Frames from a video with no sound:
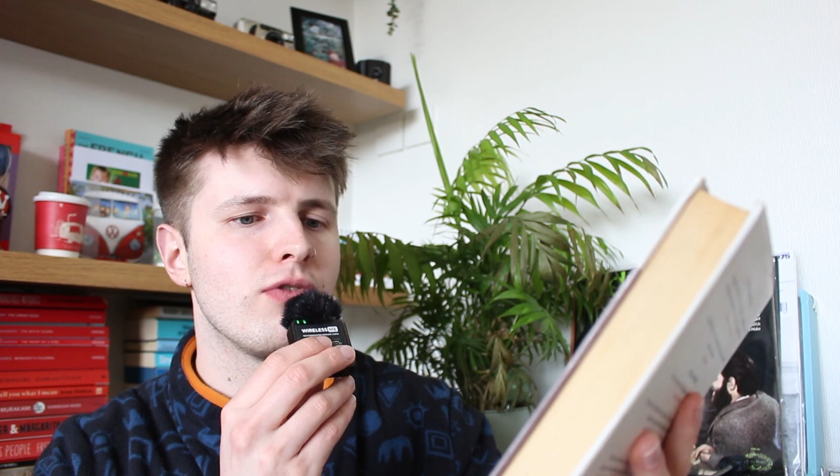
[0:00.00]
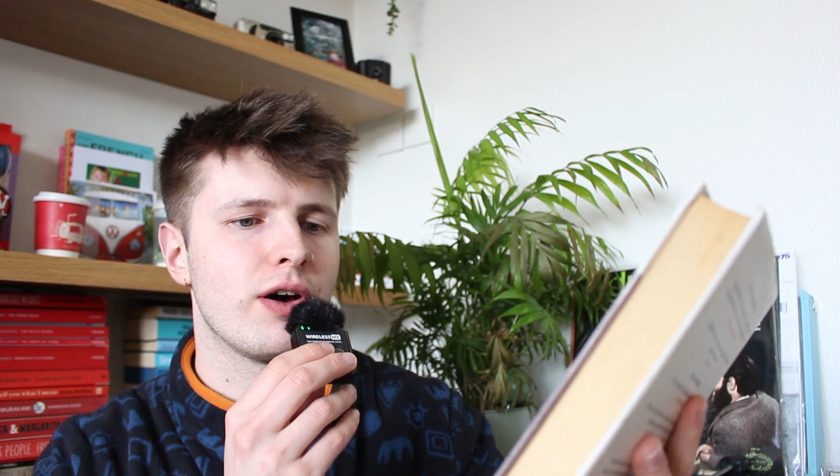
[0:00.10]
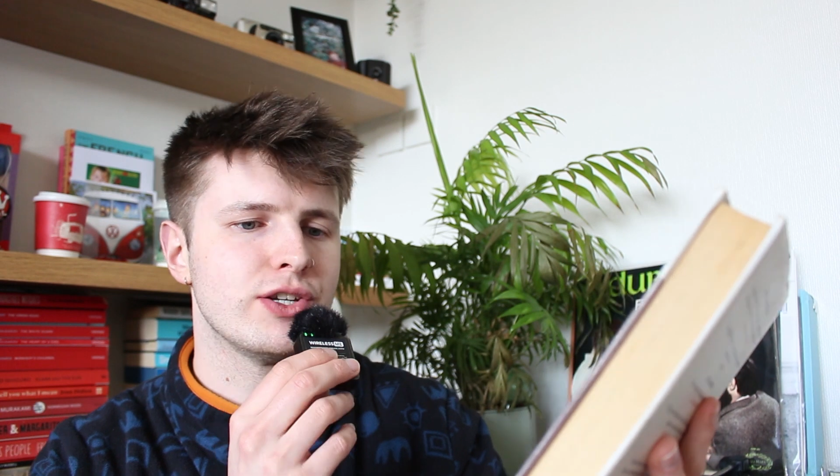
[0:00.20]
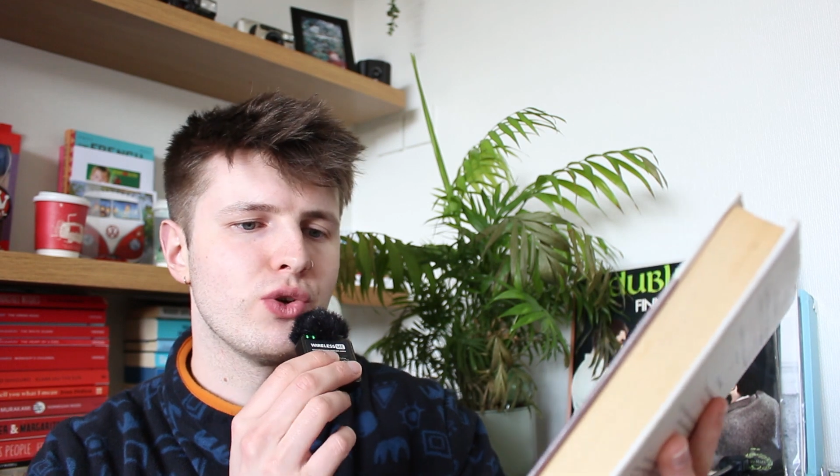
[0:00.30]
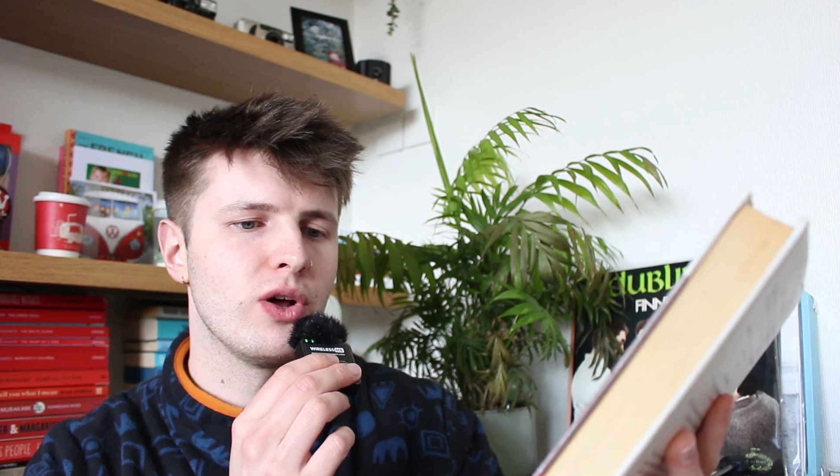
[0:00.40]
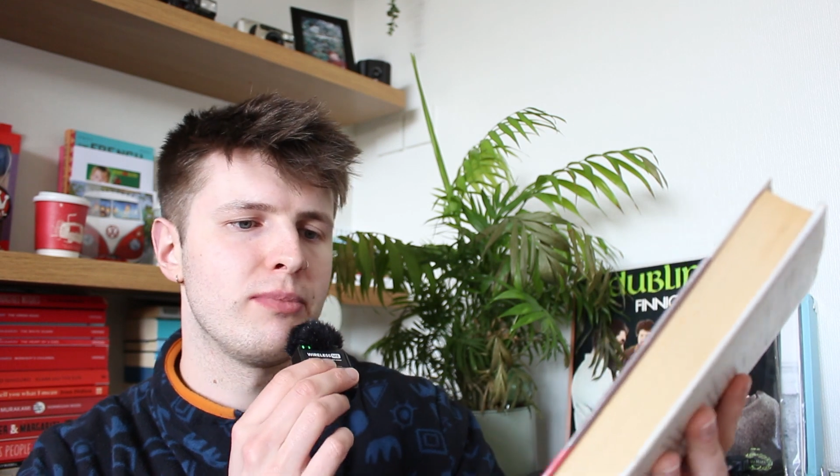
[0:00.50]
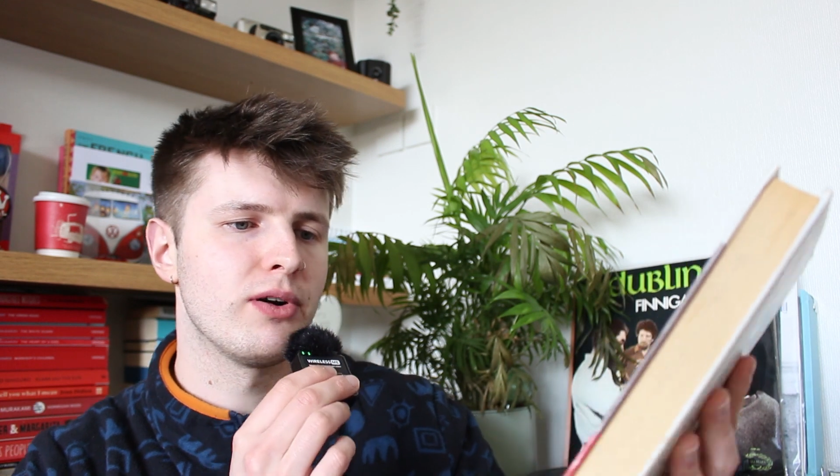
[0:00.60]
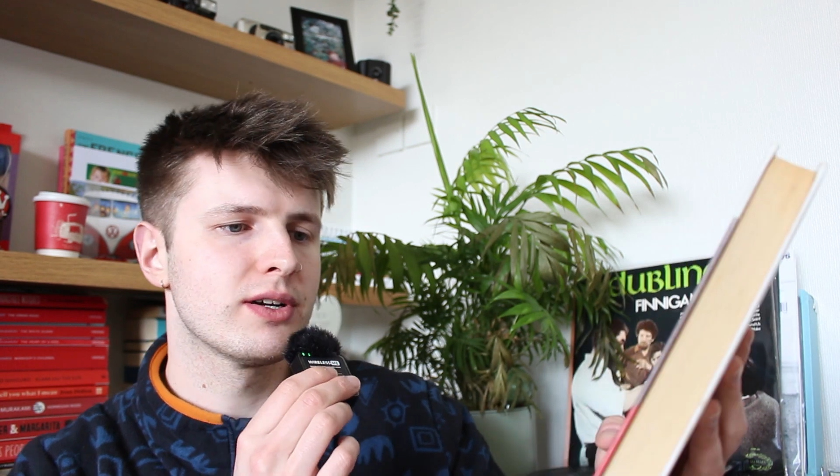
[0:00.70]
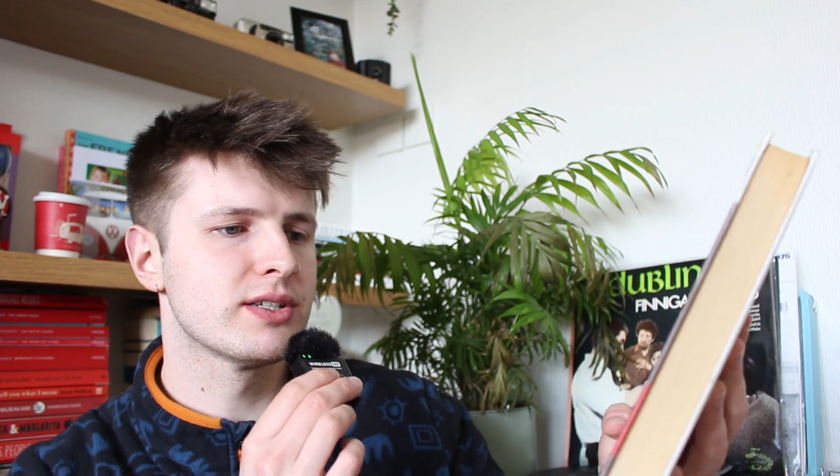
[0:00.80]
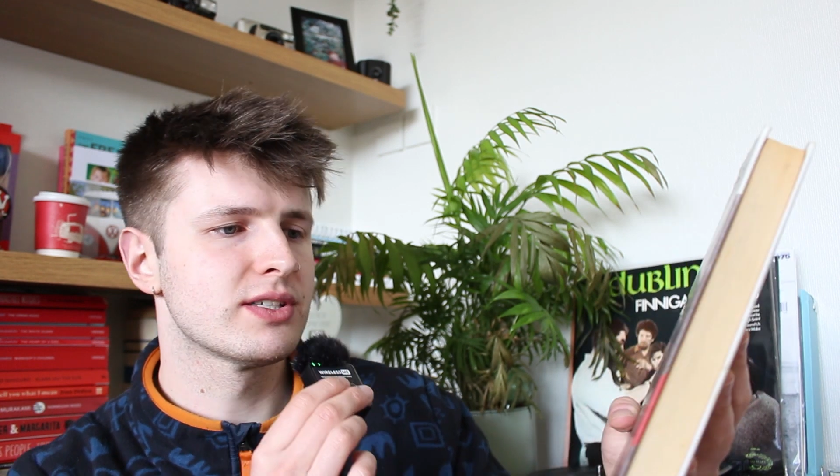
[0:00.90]
Roddy Doyle
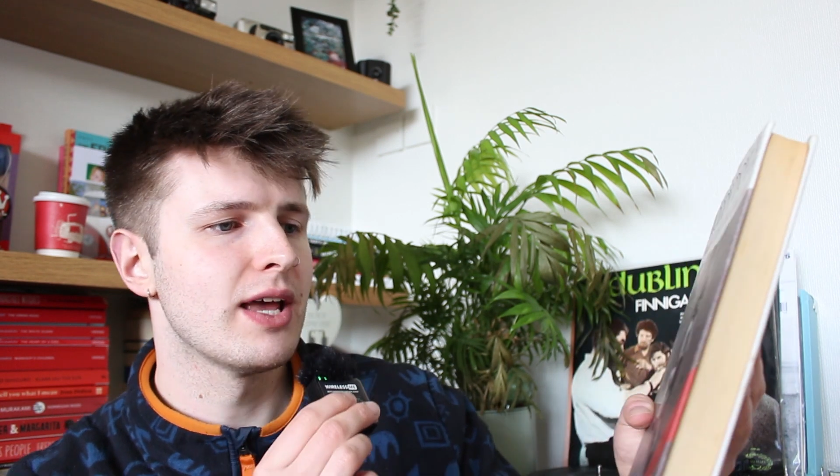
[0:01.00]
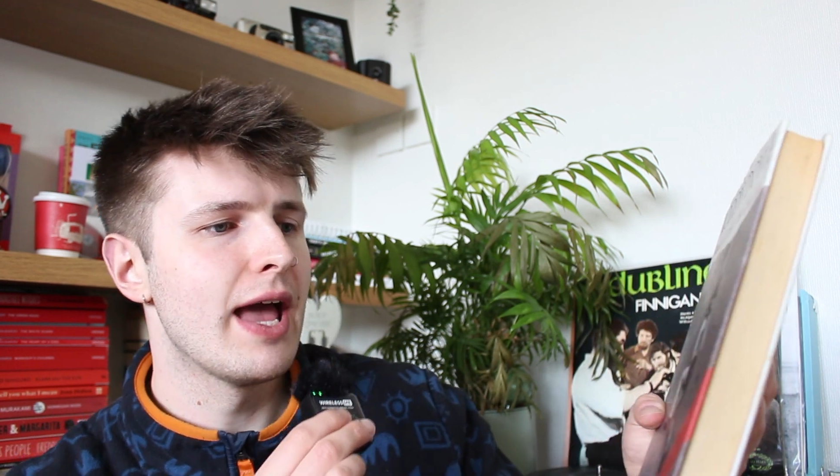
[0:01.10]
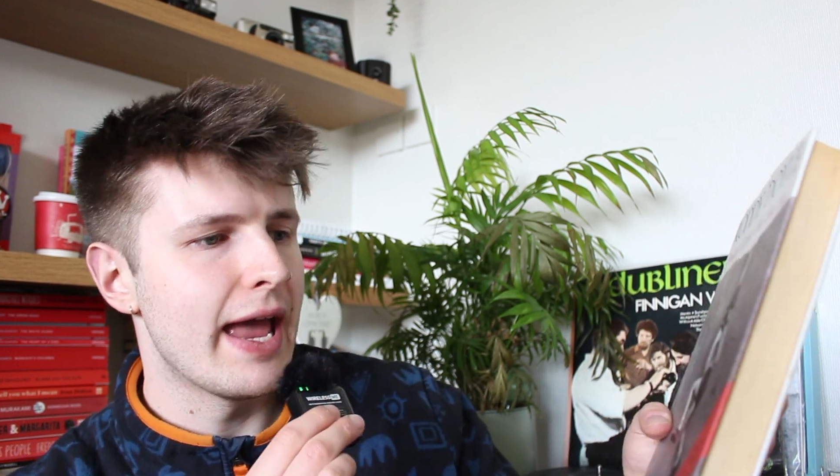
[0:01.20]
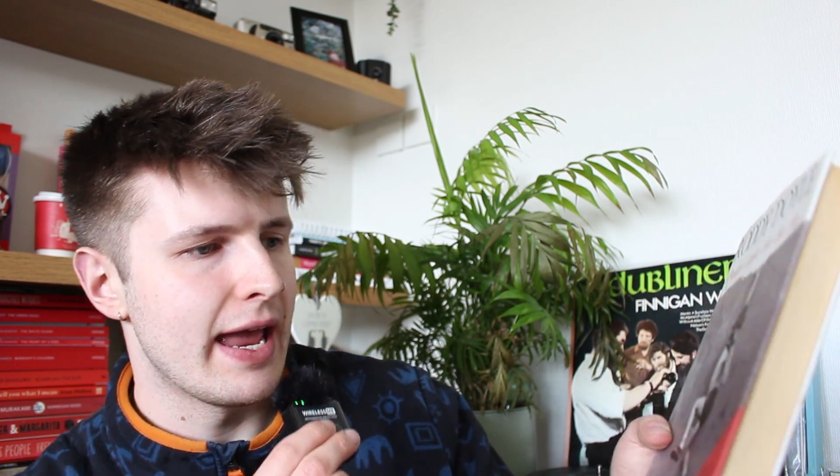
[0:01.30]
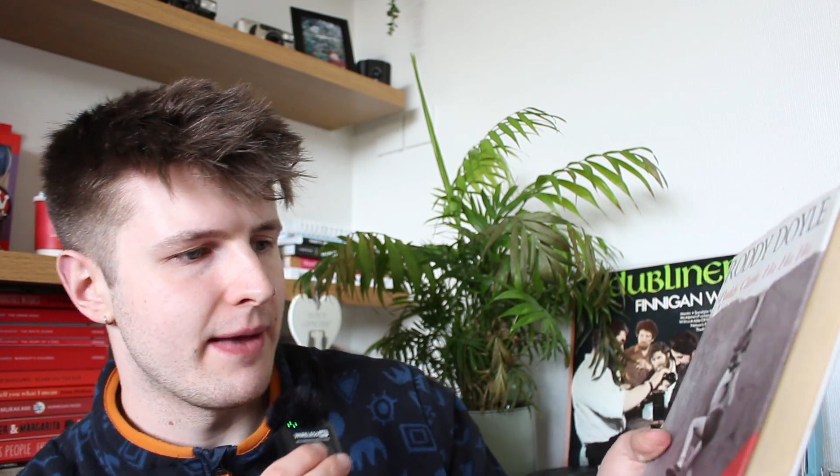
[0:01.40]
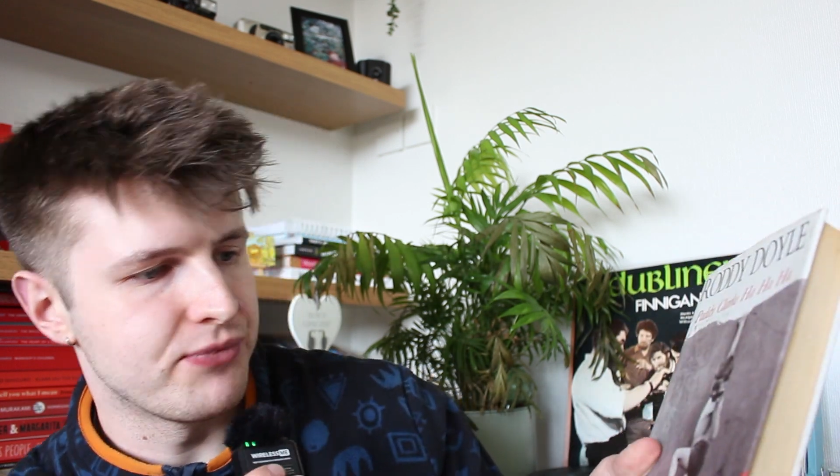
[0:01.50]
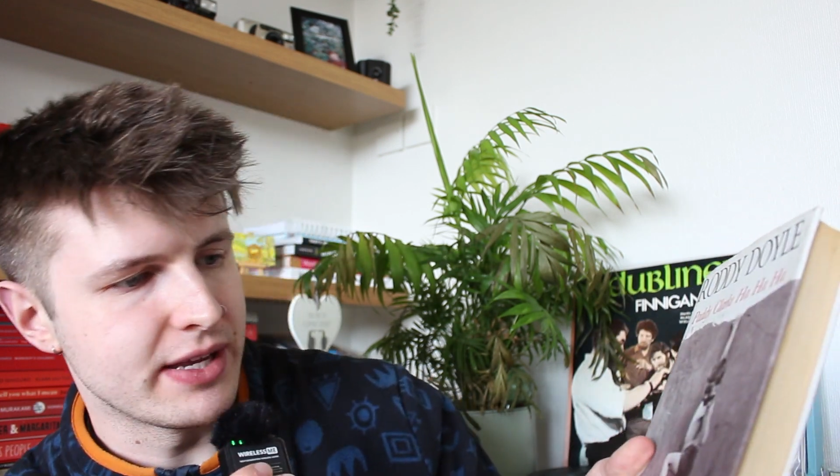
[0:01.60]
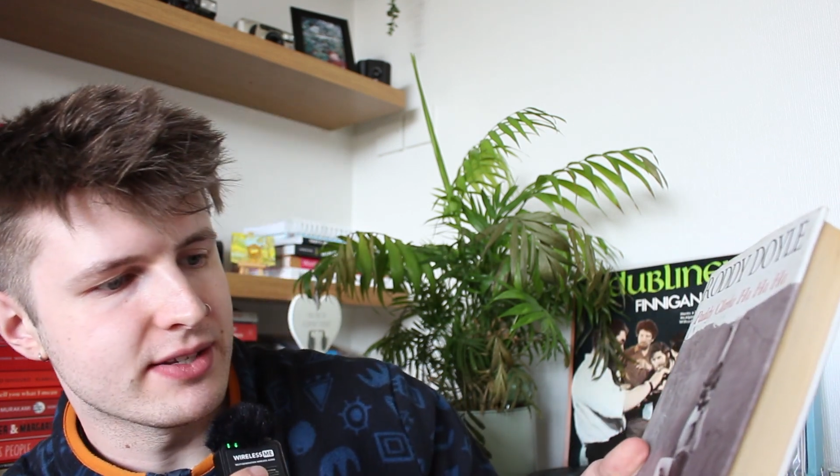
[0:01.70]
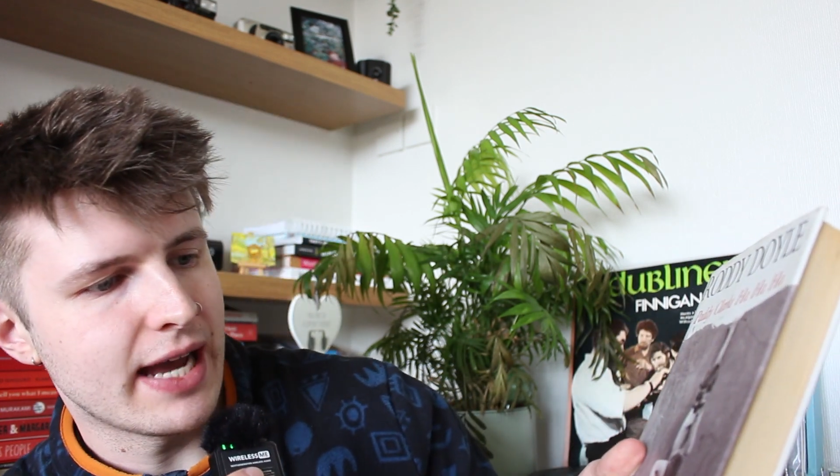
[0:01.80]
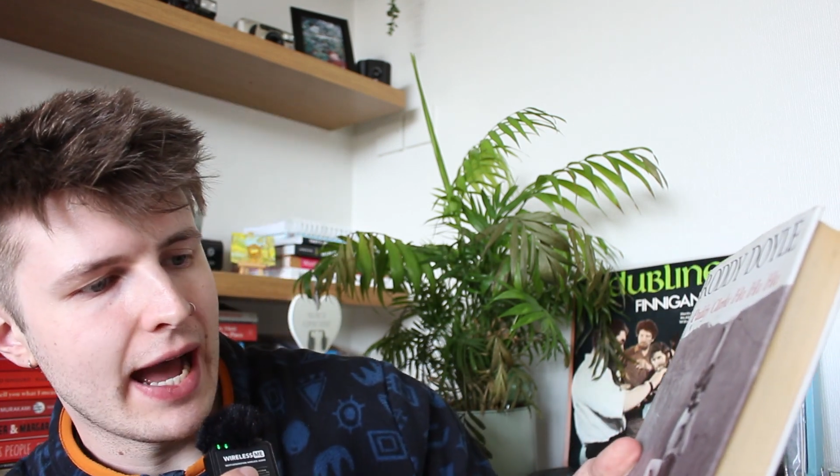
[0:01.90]
books in
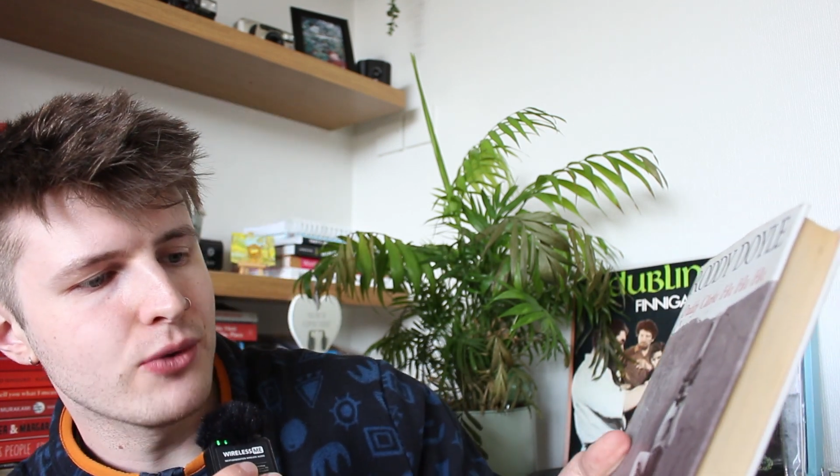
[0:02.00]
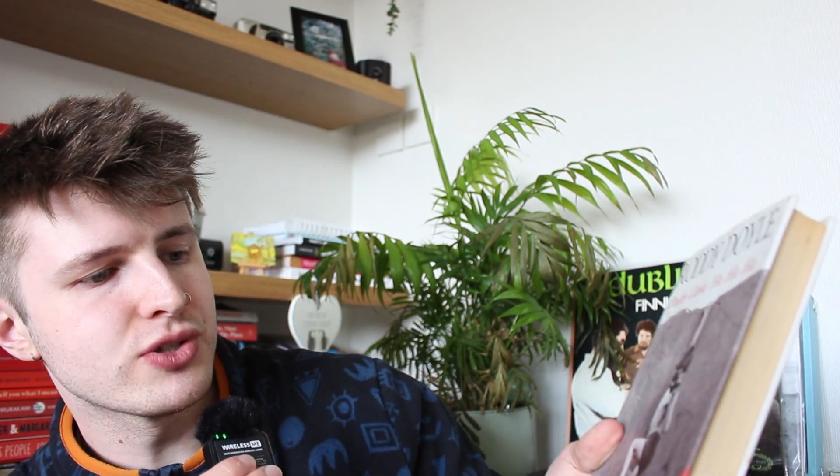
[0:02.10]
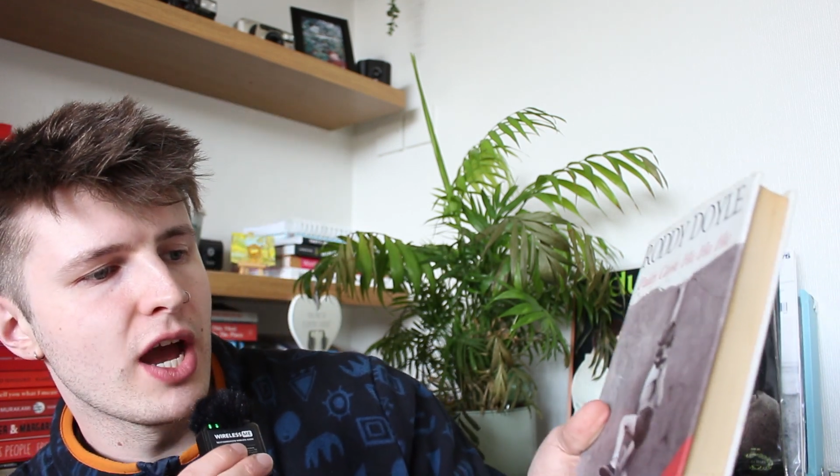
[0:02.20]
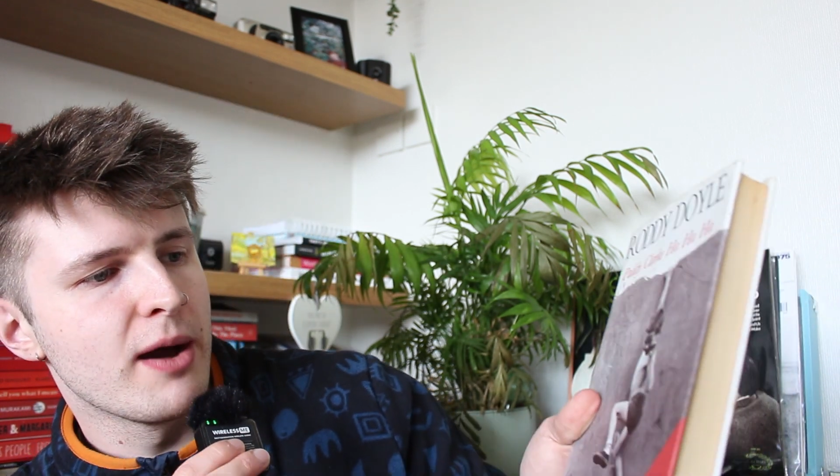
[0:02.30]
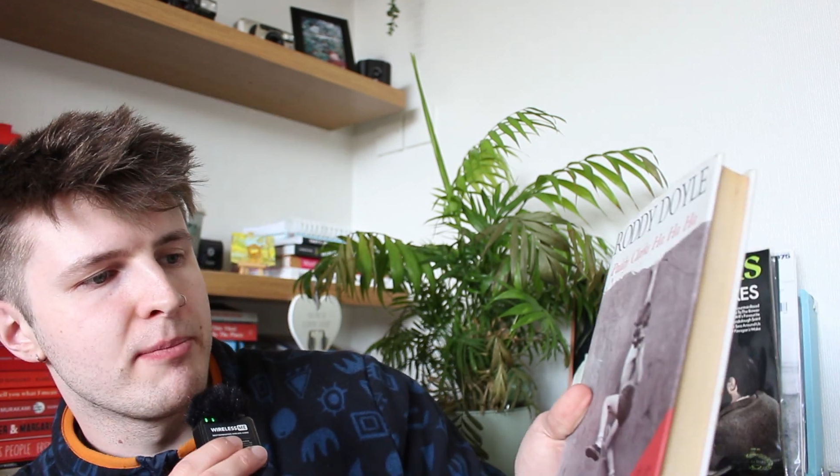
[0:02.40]
this house,